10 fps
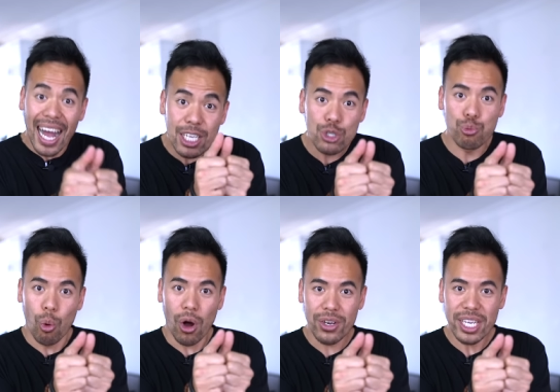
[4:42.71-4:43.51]
as
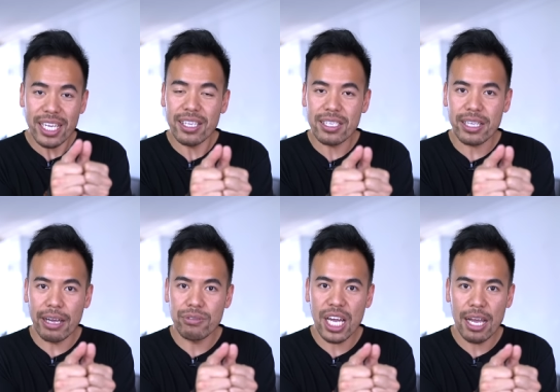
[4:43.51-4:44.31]
one in this
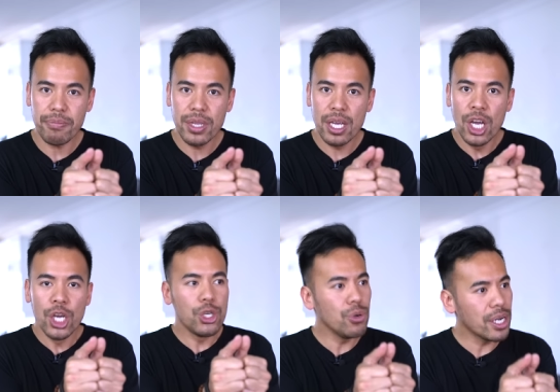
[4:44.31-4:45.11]
lifetime,
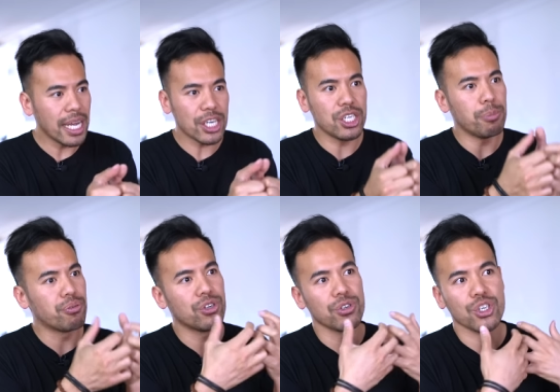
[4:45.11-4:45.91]
you can actually
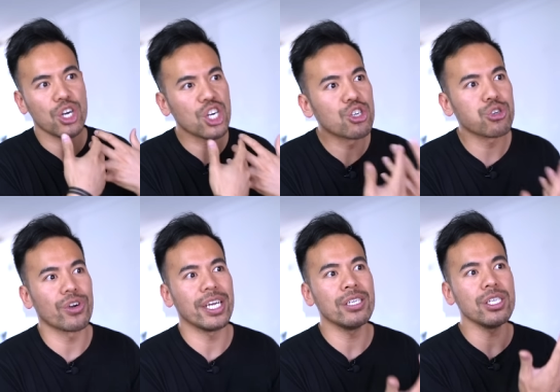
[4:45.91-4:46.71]
produce
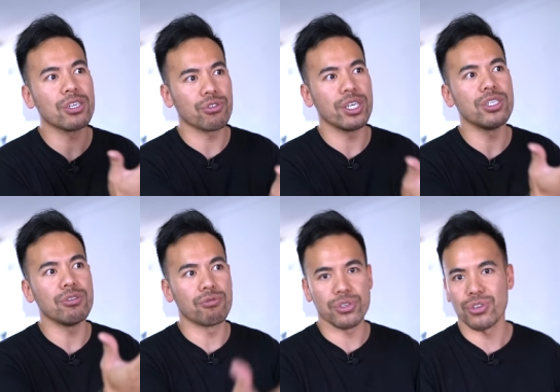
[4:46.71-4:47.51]
crazy,
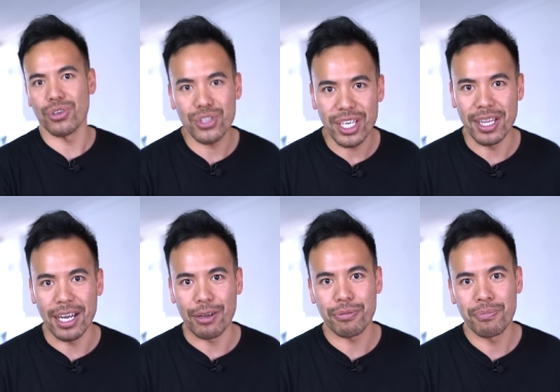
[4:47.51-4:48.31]
crazy results in
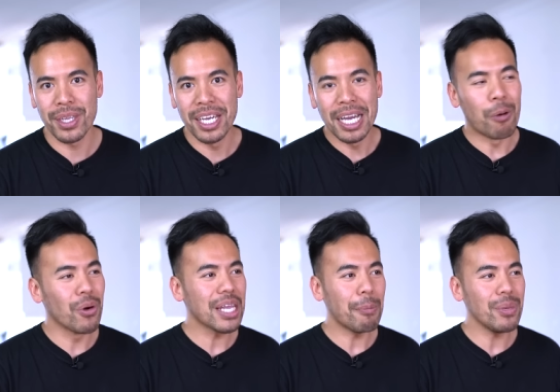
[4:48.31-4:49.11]
life. And
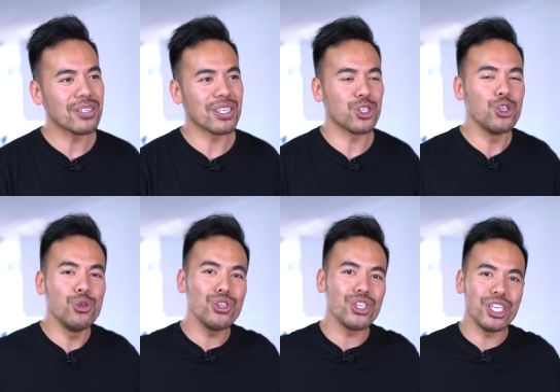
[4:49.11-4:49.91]
what that means is
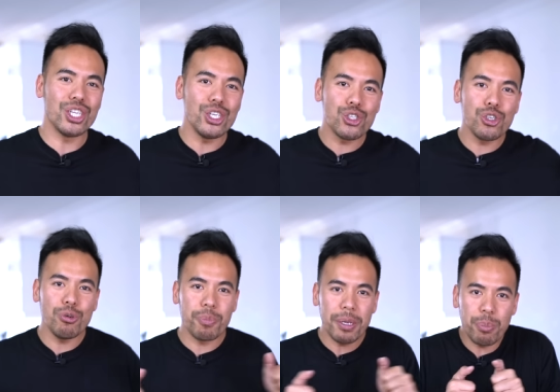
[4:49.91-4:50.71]
usually these
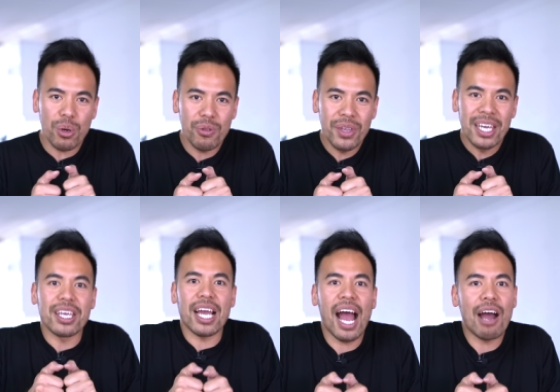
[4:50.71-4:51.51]
two people,
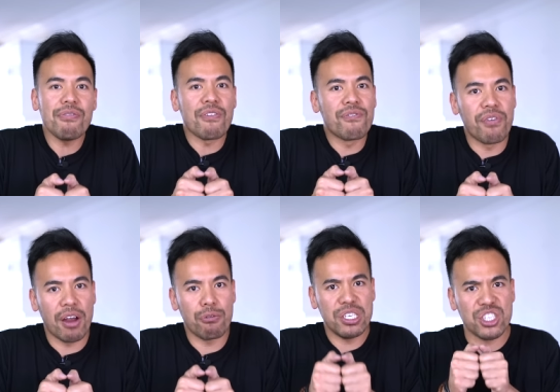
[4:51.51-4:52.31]
they have a
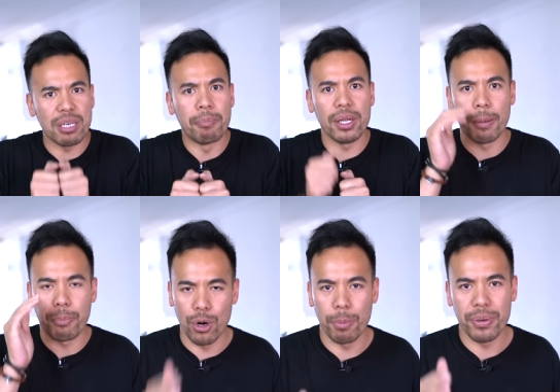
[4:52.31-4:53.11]
very similar
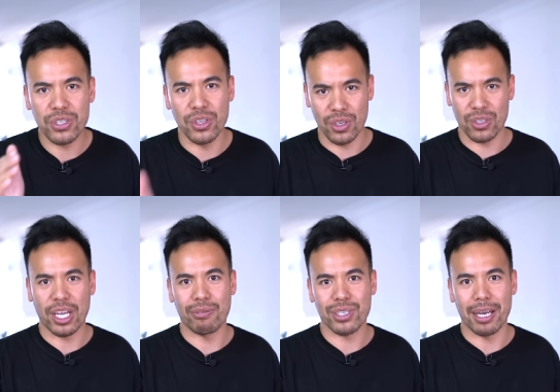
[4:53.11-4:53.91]
purpose in this
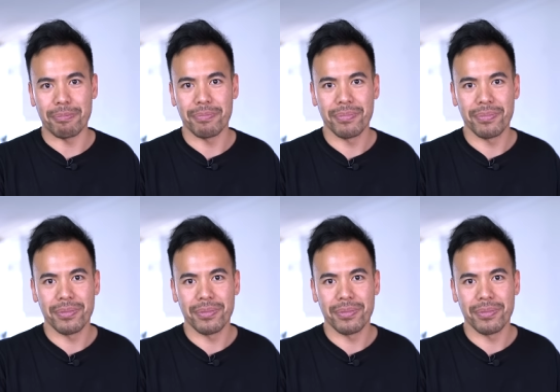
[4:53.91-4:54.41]
lifetime,